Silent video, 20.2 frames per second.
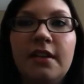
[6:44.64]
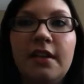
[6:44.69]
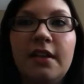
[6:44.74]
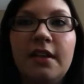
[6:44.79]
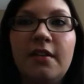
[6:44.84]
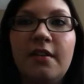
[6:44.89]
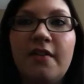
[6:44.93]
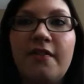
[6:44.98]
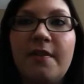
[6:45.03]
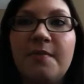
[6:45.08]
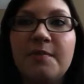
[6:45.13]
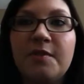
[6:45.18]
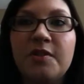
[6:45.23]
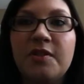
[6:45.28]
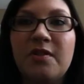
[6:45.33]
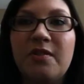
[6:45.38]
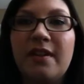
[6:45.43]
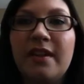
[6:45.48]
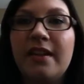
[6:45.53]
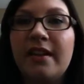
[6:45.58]
you know, if I'm
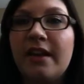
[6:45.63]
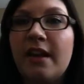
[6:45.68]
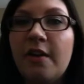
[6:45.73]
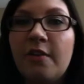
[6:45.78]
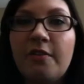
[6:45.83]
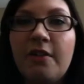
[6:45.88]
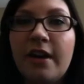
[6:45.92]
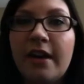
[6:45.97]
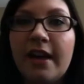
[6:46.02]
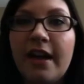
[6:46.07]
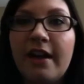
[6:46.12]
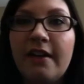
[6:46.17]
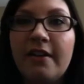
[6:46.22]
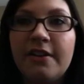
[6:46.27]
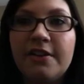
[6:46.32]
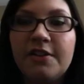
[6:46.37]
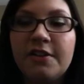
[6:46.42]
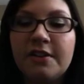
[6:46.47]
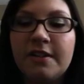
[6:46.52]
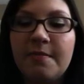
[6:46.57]
just going like out running
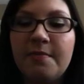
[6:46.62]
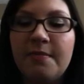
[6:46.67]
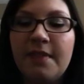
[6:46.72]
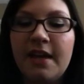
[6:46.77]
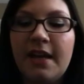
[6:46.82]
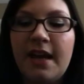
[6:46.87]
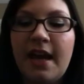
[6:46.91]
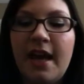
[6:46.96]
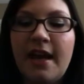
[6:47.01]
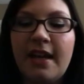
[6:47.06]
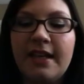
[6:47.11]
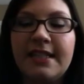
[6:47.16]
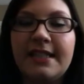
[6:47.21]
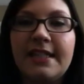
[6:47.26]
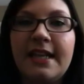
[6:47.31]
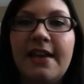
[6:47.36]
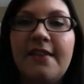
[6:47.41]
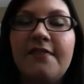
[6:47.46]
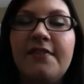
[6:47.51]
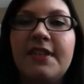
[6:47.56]
errands or something. And I
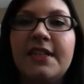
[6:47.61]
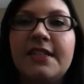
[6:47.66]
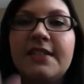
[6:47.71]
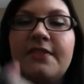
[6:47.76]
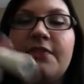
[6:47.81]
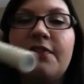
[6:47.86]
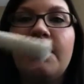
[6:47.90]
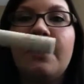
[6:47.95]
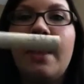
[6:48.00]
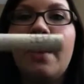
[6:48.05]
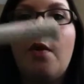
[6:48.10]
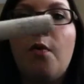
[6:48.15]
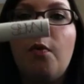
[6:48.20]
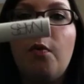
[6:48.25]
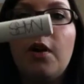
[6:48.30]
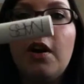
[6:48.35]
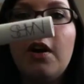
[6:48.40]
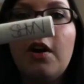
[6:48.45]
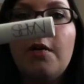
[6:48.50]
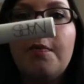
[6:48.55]
save this for like
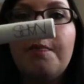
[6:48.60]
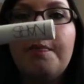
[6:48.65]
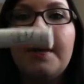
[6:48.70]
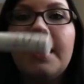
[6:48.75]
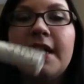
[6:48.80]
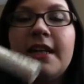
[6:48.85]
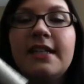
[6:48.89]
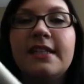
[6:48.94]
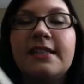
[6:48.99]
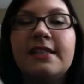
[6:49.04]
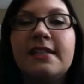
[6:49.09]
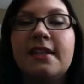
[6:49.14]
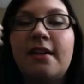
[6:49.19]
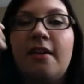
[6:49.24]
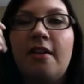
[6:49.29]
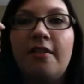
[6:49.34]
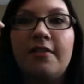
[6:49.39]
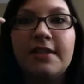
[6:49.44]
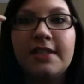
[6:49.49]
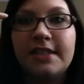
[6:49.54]
work because
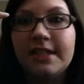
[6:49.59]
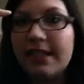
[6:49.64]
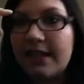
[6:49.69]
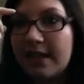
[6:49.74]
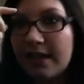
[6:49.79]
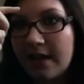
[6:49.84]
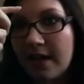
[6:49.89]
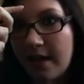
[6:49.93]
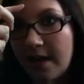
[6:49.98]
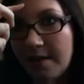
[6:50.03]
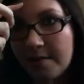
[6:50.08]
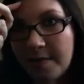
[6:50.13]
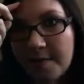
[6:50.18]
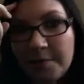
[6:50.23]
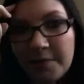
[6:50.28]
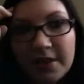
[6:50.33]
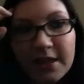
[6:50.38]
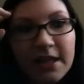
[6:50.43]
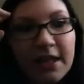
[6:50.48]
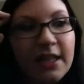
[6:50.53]
obviously I'm
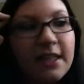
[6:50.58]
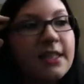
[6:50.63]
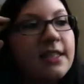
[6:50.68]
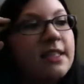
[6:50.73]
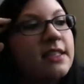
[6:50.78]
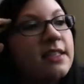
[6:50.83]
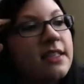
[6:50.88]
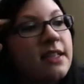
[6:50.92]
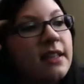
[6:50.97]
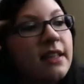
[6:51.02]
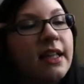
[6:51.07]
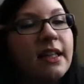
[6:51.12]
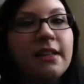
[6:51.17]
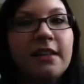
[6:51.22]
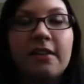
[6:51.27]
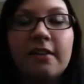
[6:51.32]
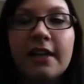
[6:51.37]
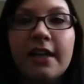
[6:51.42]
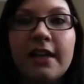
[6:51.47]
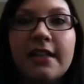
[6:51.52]
with kids, like
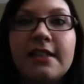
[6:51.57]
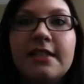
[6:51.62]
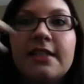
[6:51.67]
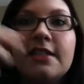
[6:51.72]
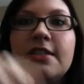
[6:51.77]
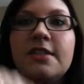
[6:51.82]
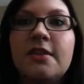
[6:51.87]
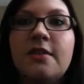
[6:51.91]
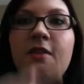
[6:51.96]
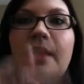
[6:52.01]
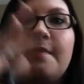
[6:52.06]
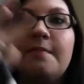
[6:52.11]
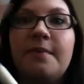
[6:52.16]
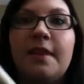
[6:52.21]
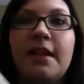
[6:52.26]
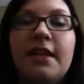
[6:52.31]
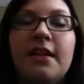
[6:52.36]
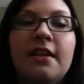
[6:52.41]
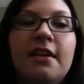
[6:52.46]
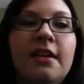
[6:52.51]
little kids, and so I'm
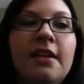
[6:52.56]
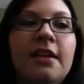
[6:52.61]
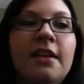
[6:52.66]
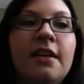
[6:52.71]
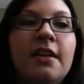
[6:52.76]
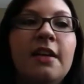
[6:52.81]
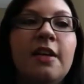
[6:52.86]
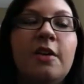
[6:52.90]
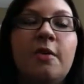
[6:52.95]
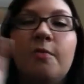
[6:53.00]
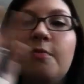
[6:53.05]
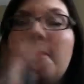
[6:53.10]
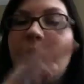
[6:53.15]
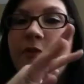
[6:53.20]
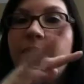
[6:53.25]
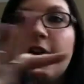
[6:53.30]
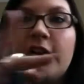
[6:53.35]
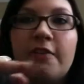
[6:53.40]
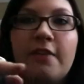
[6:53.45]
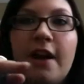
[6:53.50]
like, you know,
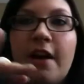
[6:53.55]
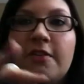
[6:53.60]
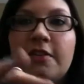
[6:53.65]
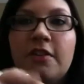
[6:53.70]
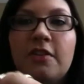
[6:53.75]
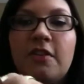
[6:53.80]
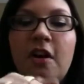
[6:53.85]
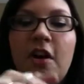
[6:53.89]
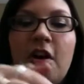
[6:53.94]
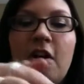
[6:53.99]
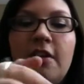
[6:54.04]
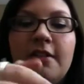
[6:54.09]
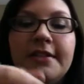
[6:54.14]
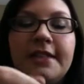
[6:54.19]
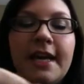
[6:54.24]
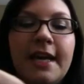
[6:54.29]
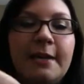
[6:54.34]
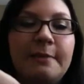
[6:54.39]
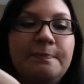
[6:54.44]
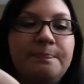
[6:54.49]
moving around a lot all
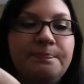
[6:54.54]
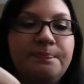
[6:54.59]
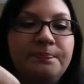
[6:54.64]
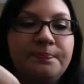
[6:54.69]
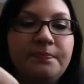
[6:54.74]
day,